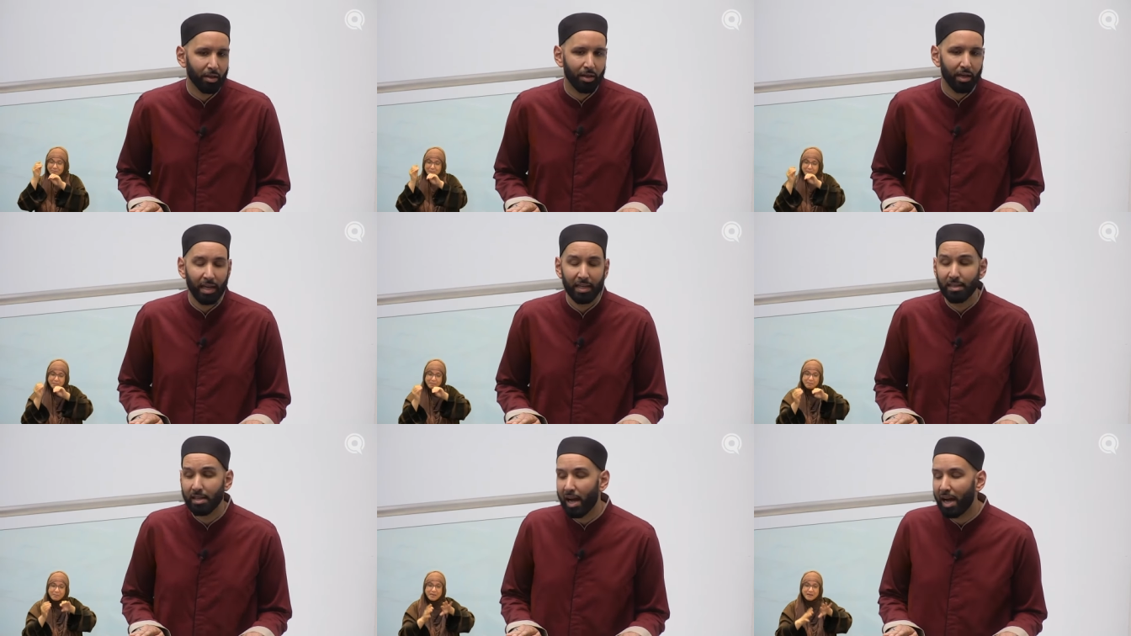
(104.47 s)

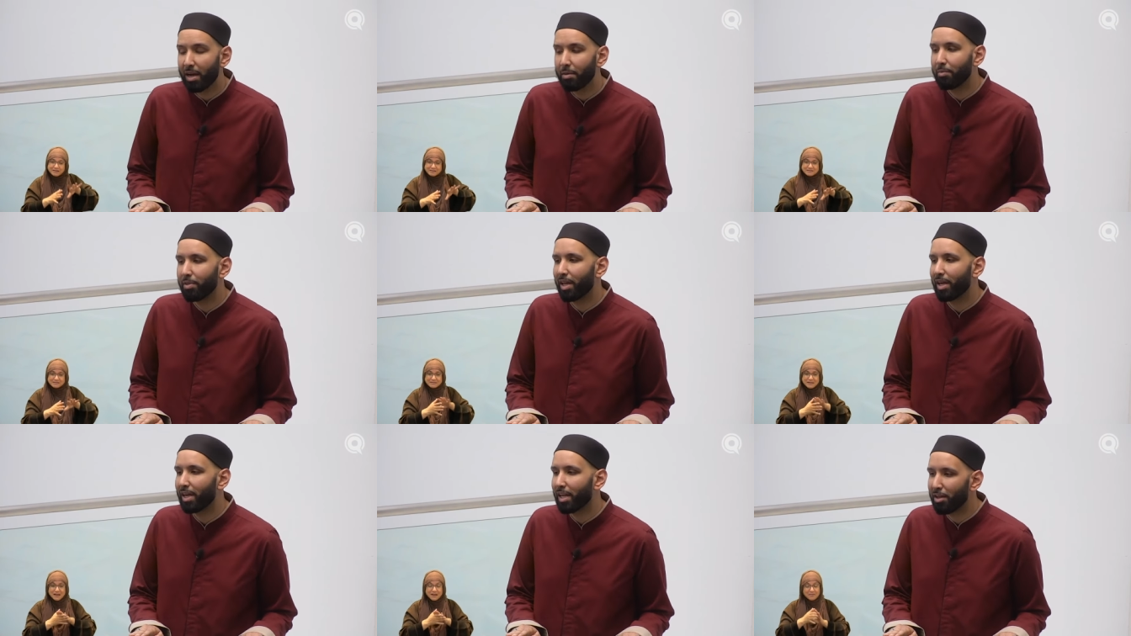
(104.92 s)
A time
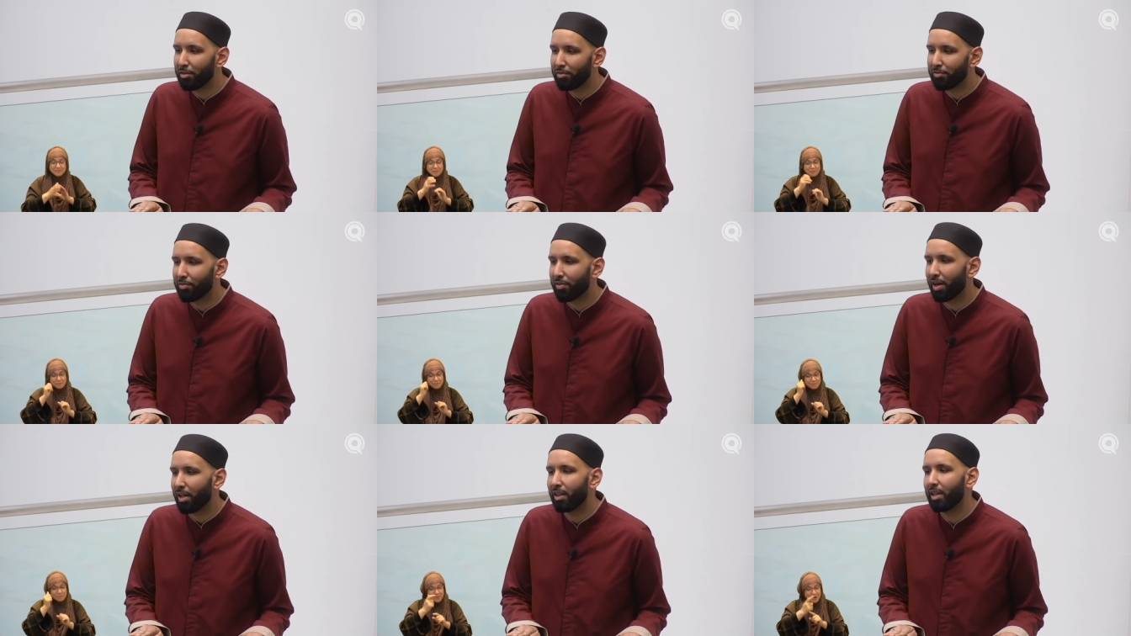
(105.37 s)
that
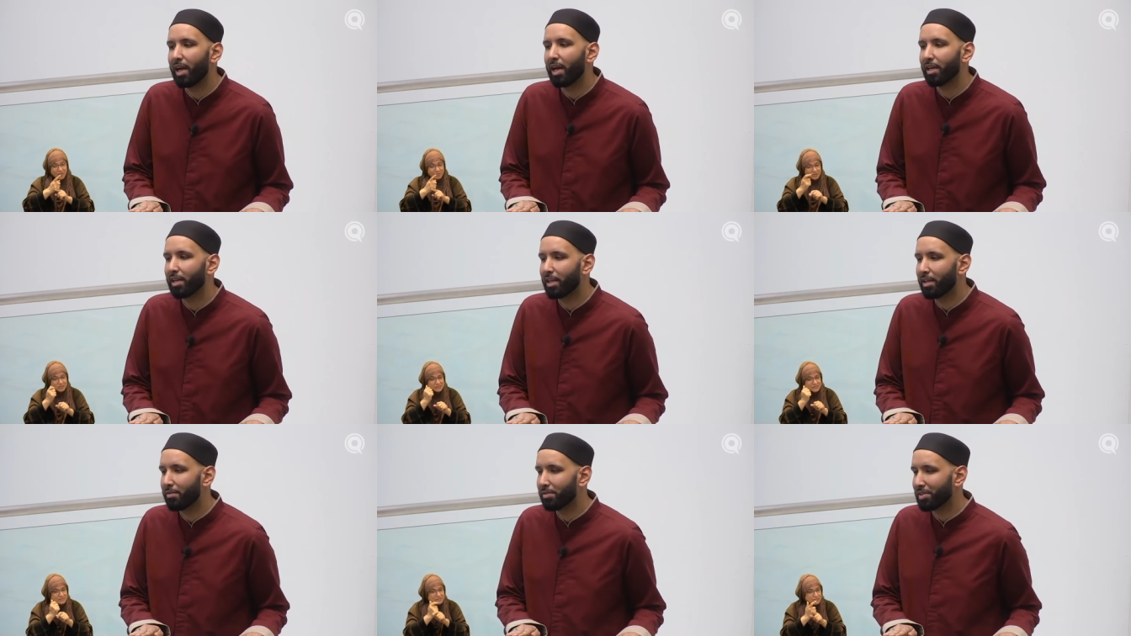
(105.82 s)
if
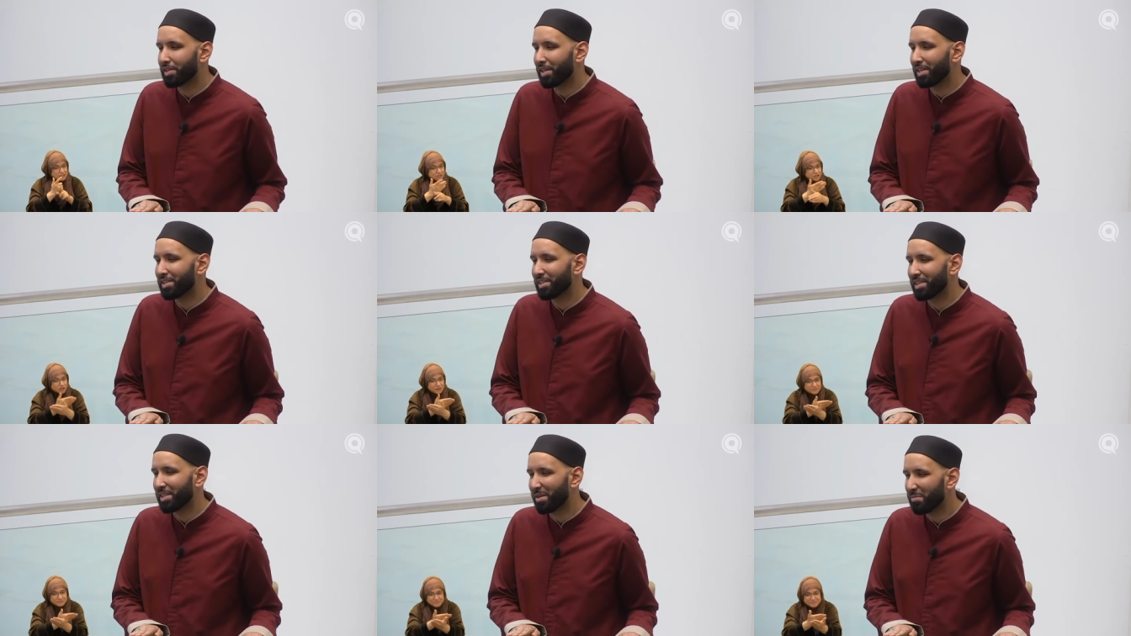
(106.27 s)
Allah gives
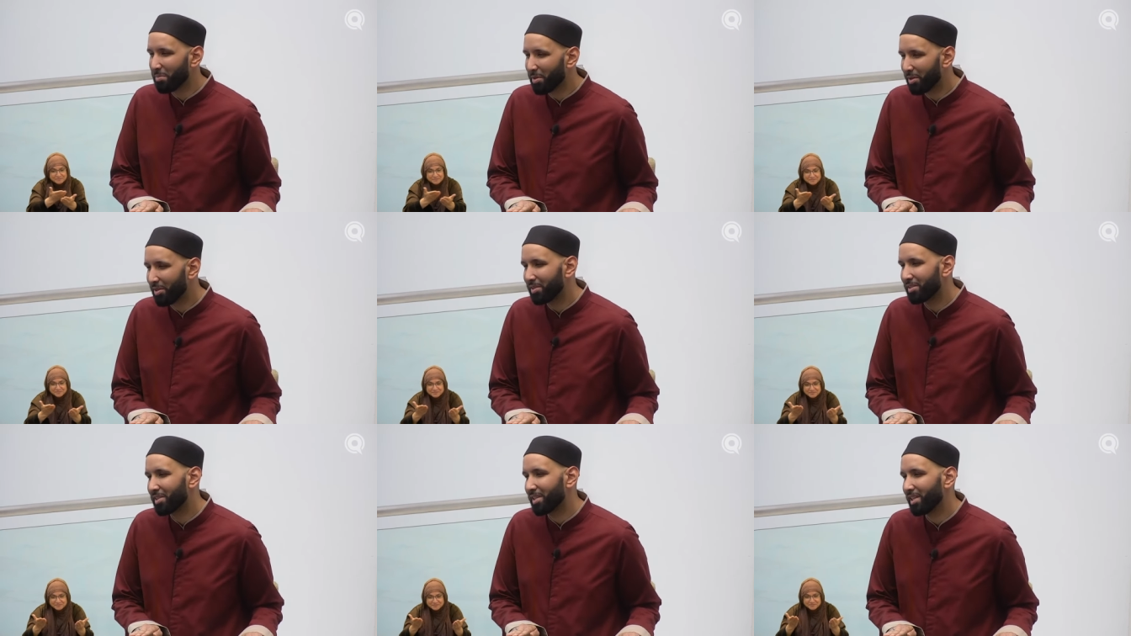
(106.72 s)
us the
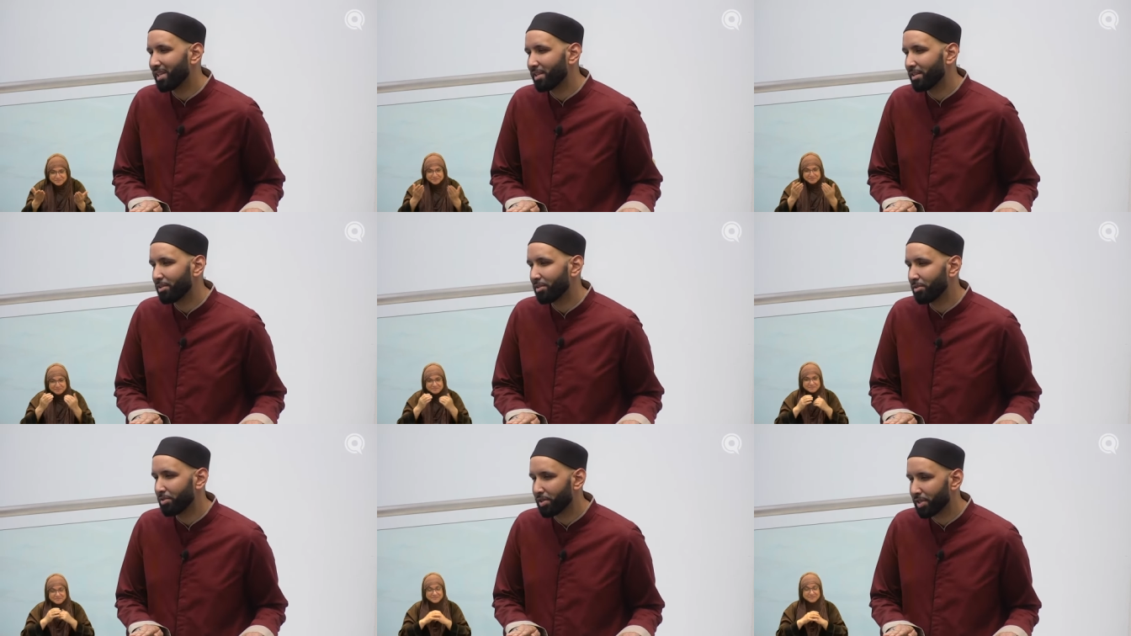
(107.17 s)
ability
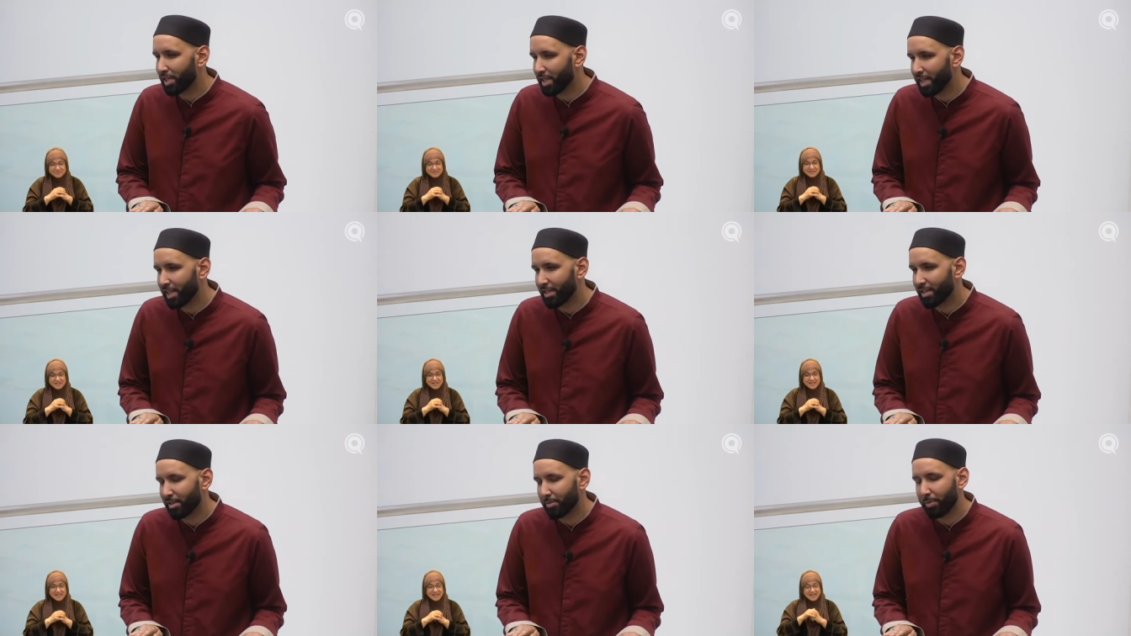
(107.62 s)
to see
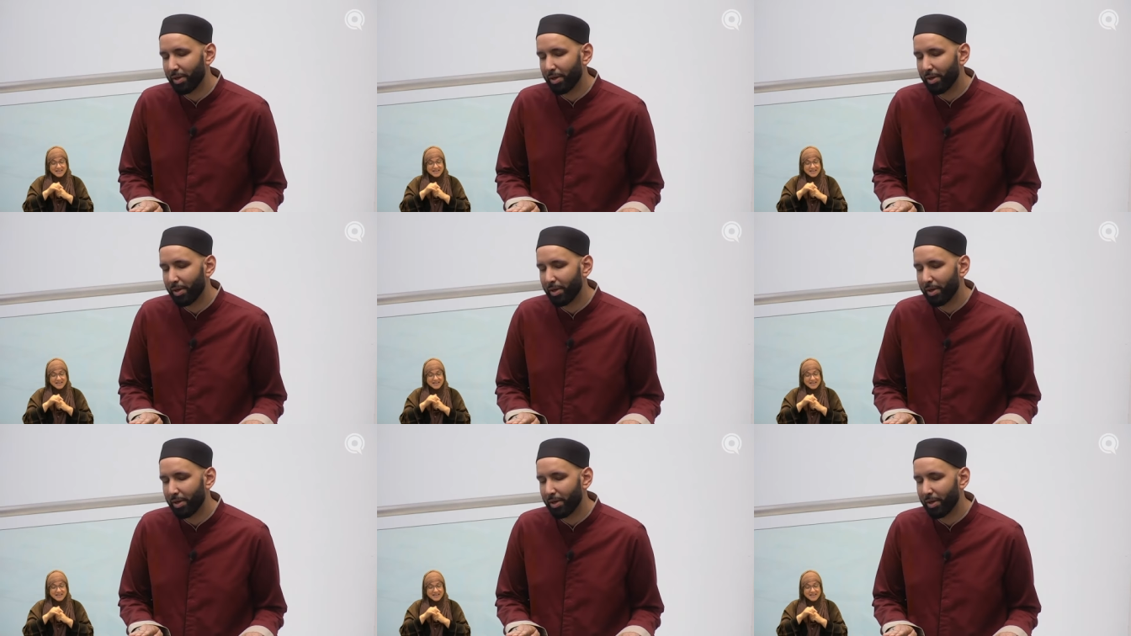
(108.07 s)
it,